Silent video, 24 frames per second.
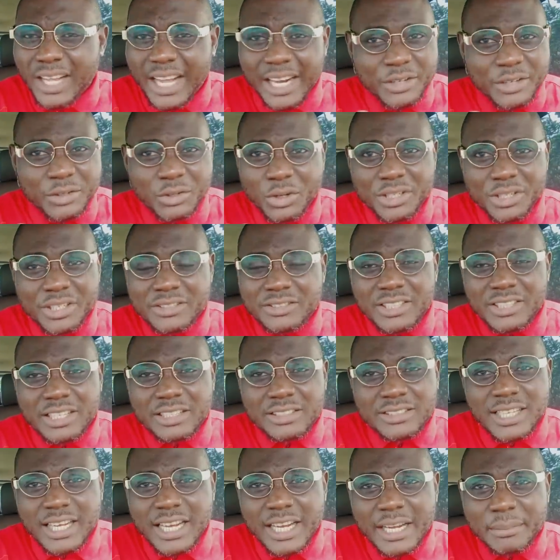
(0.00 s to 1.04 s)
And in no
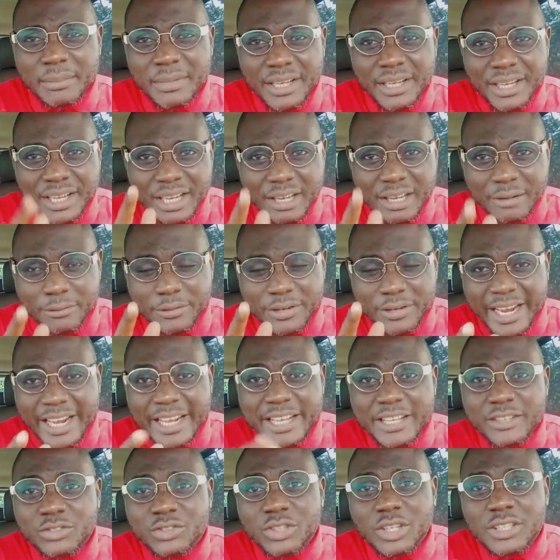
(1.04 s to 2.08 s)
distant time, if
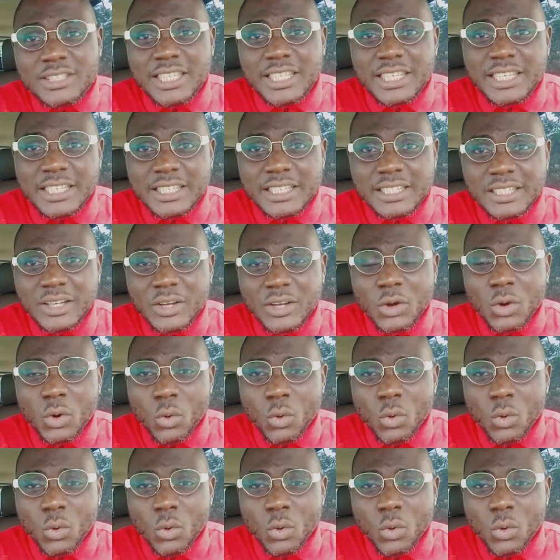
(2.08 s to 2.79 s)
care is not taken,